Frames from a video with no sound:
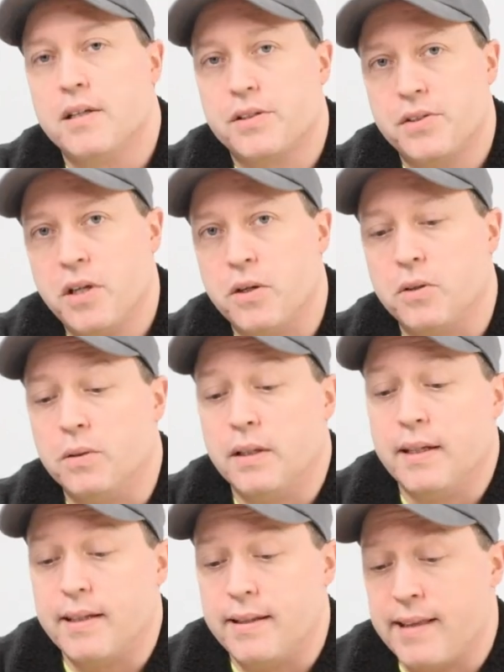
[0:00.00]
So
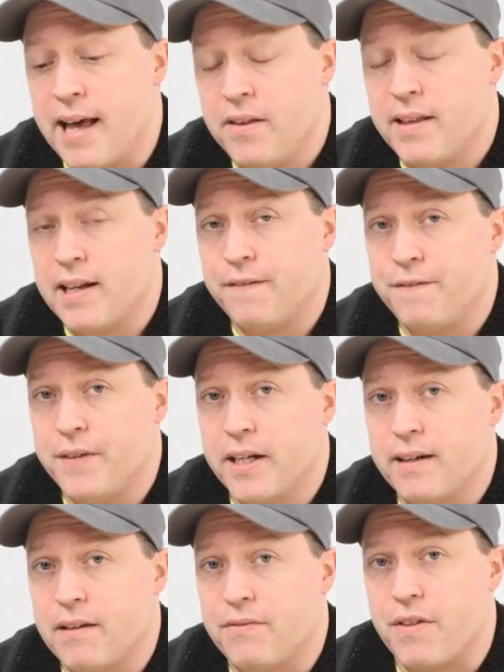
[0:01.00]
now that I've
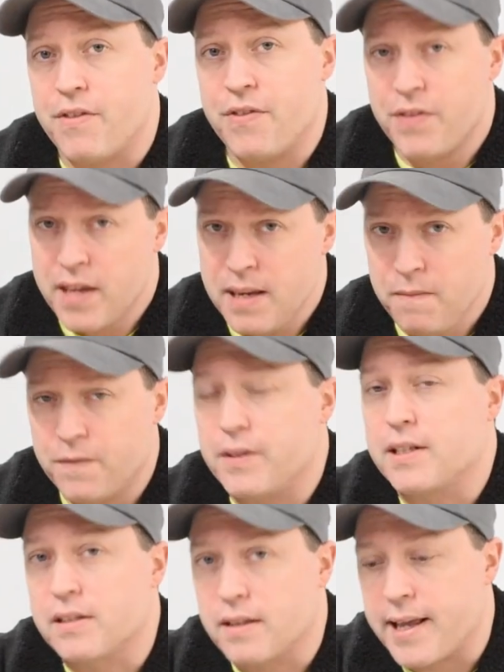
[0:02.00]
figured out the theme for this